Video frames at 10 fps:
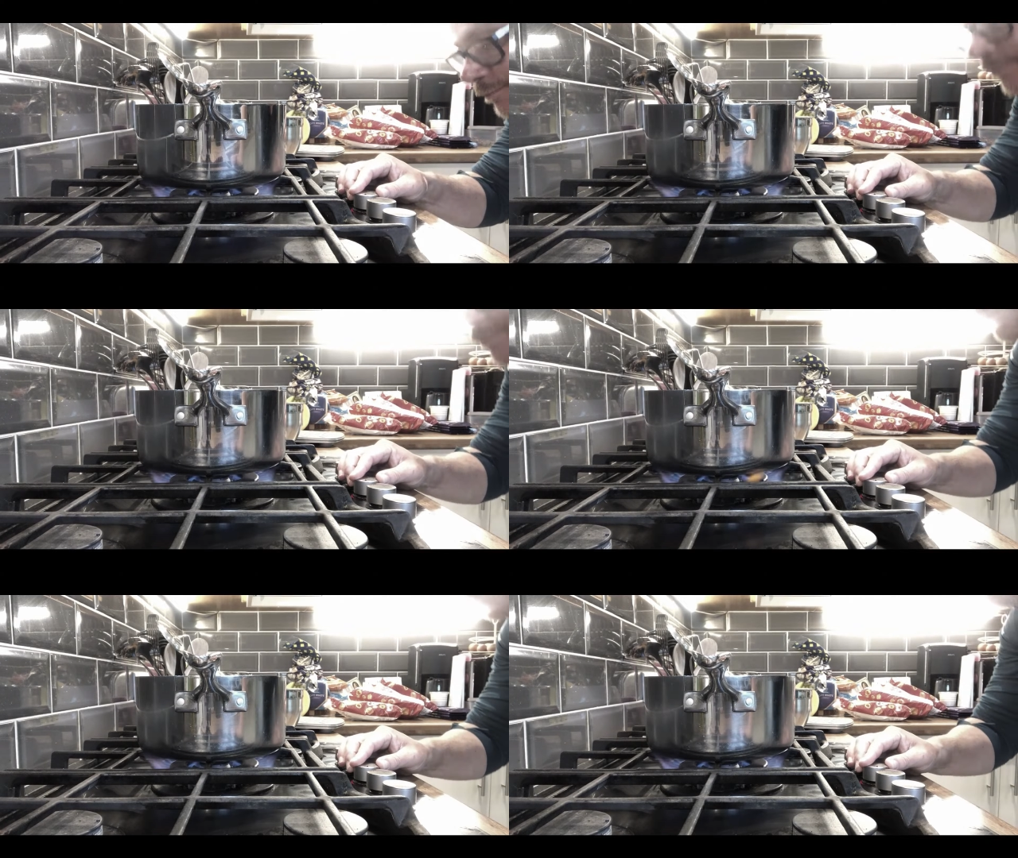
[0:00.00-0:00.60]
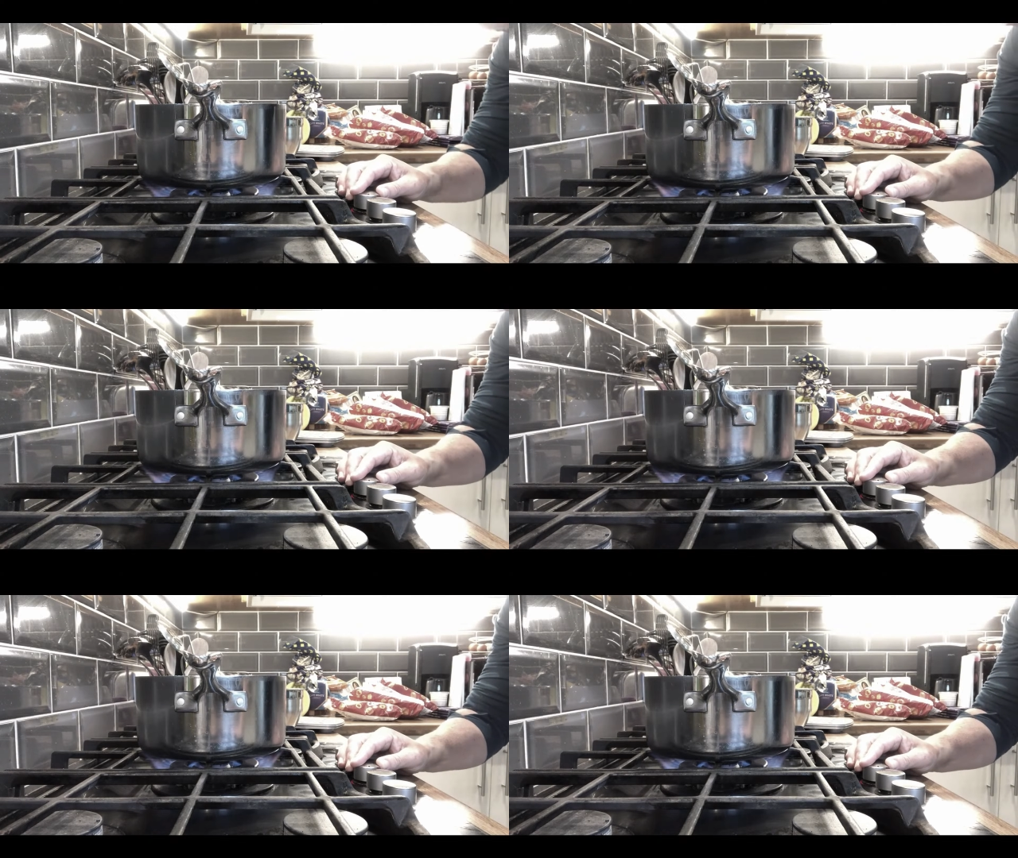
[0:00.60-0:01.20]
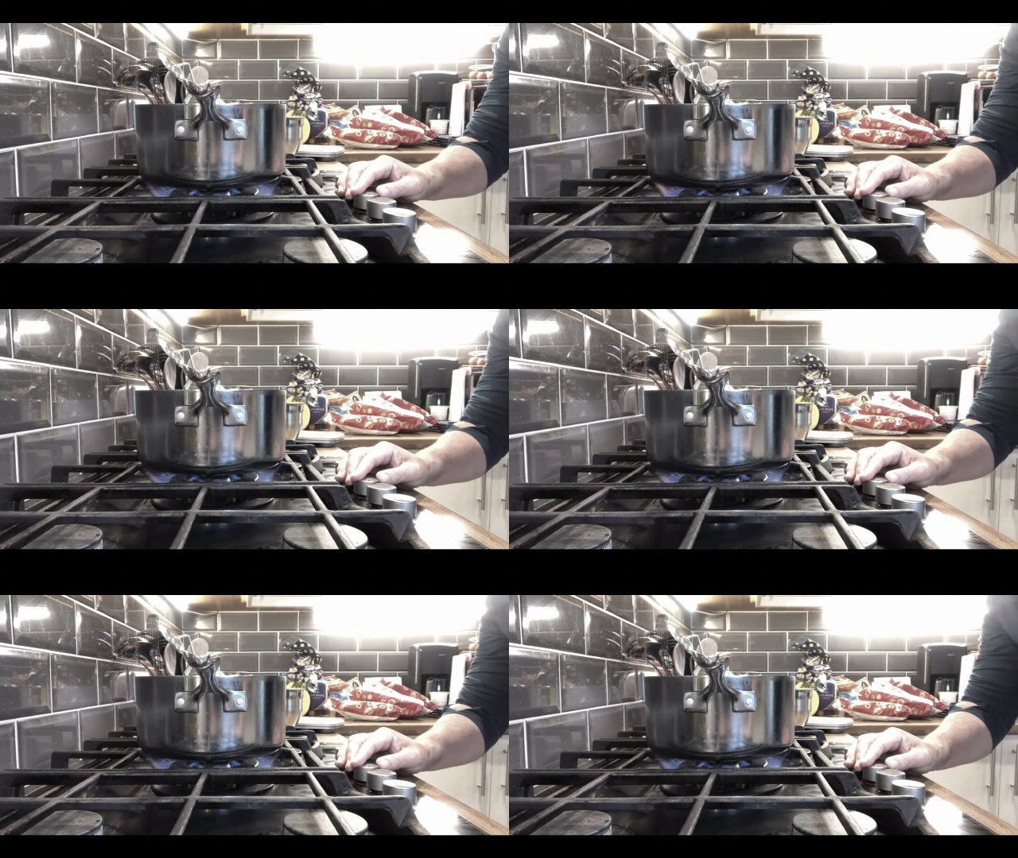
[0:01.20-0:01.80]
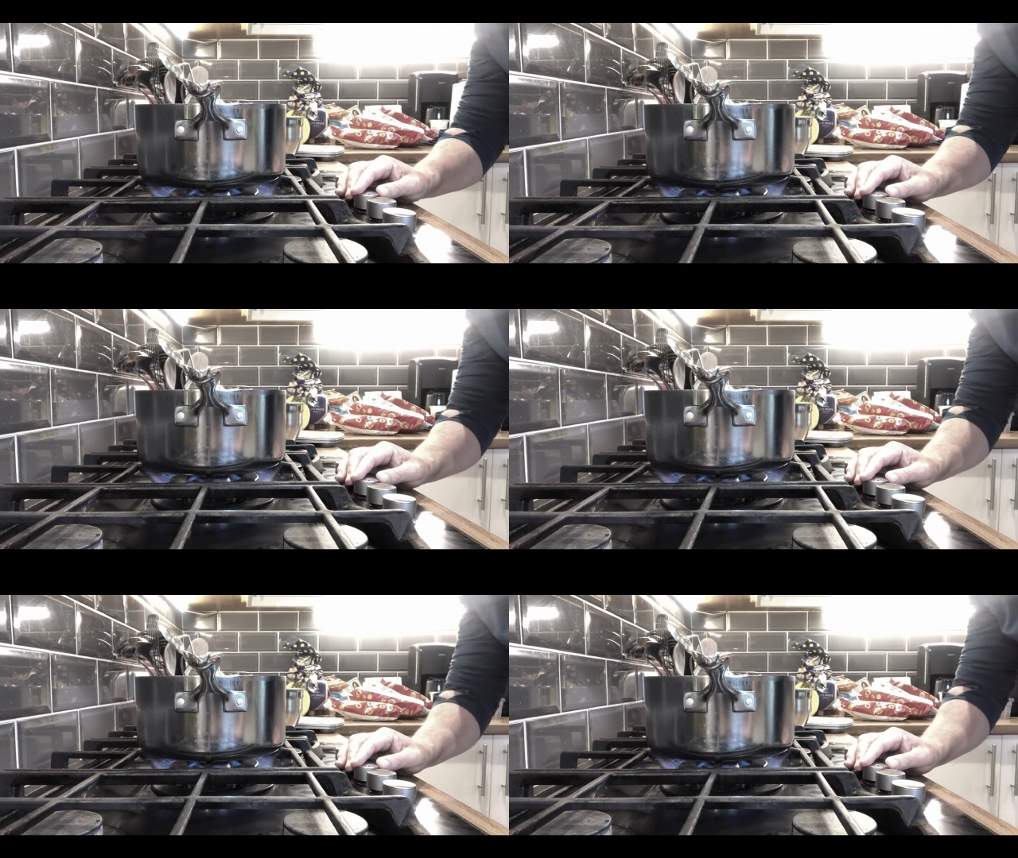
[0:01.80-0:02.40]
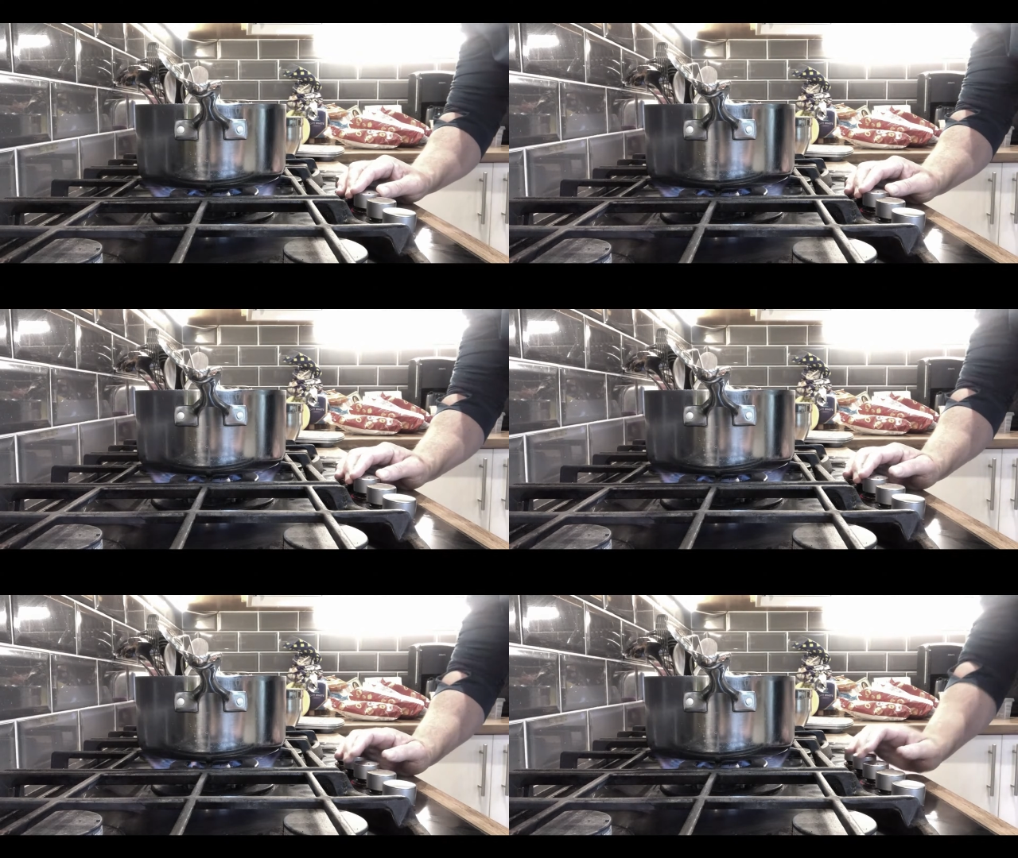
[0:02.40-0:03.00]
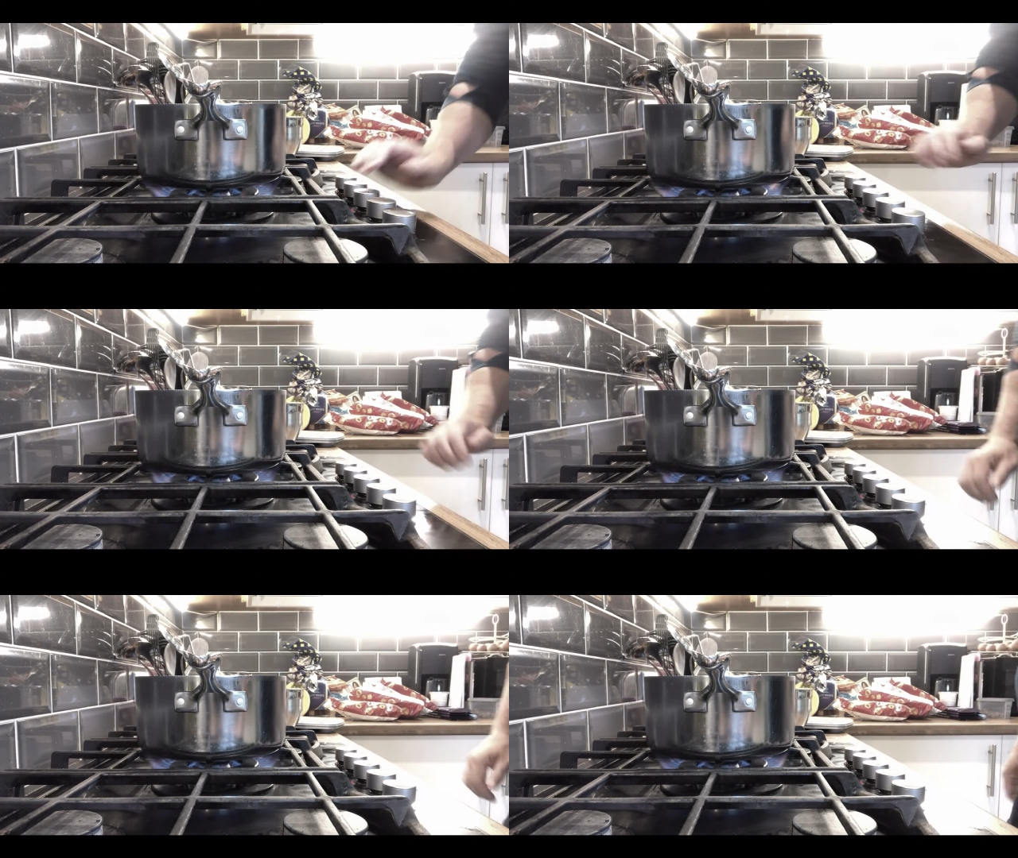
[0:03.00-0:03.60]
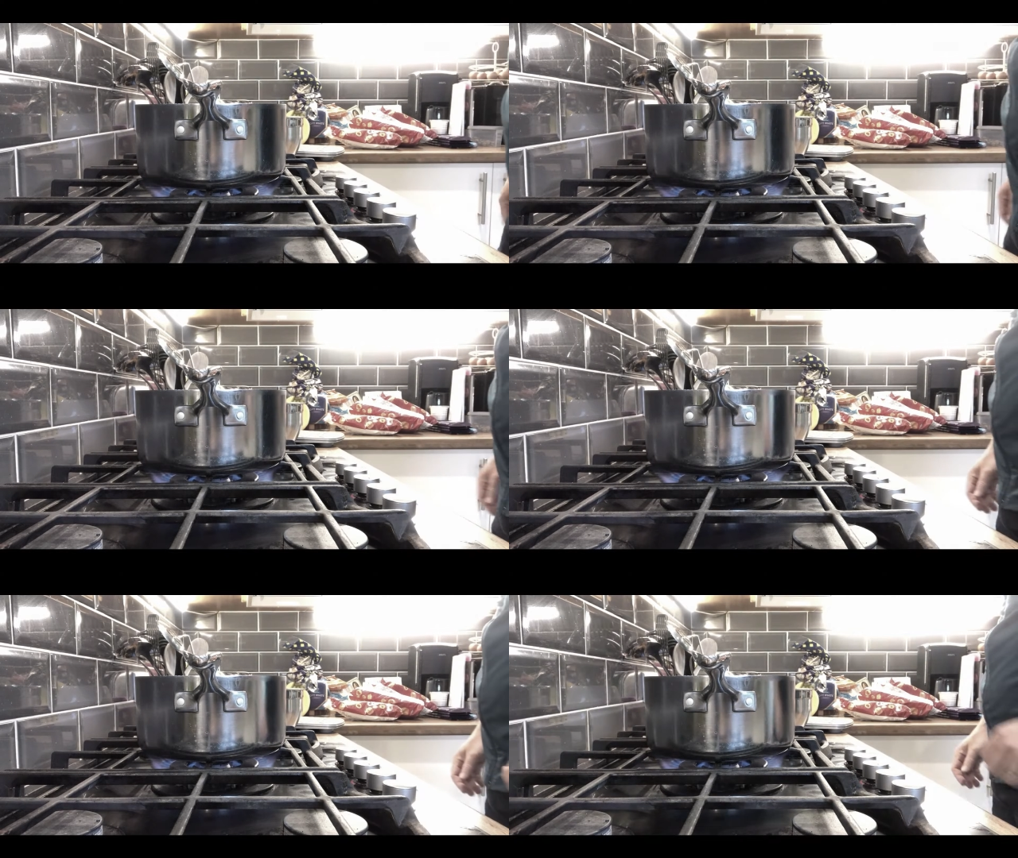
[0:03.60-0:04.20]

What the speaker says: Nobody's mouth can be seen.